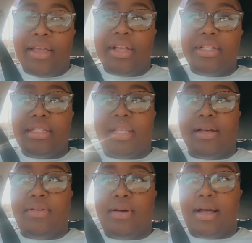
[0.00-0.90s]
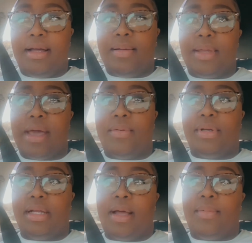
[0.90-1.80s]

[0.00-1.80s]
So yeah, I'm gonna